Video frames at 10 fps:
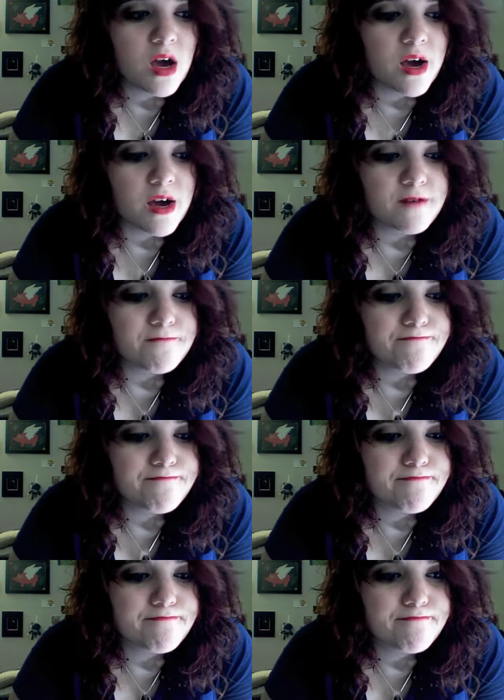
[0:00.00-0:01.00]
Um,
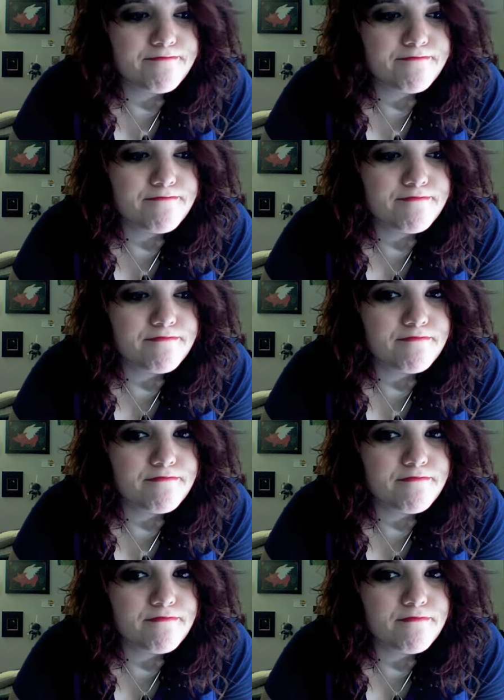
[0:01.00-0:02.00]

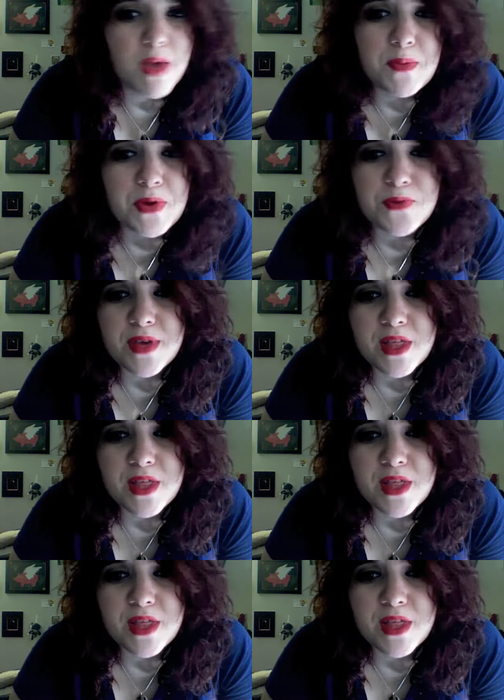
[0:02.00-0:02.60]
maybe it'd be a